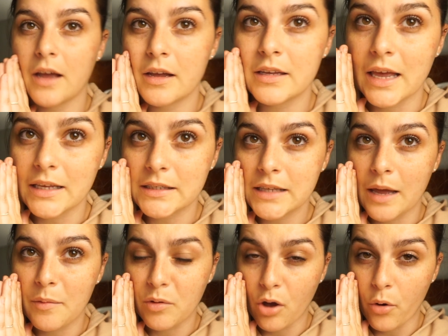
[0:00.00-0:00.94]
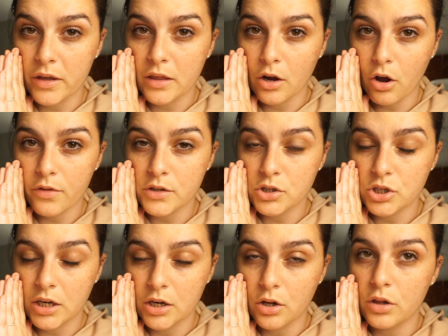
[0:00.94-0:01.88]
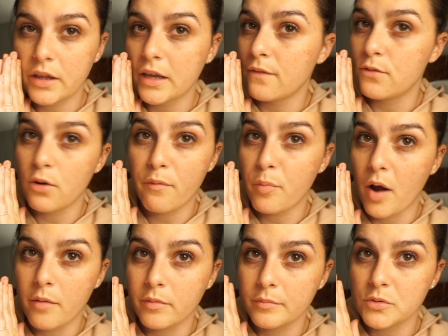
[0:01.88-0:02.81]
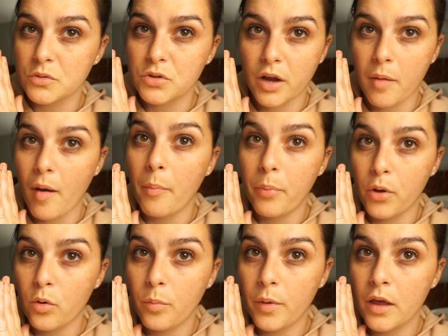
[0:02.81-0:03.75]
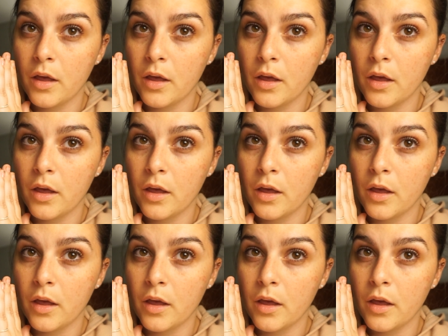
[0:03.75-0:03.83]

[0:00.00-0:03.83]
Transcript: Yes, I'm going there on this channel. Like if you have problems with talking about poop,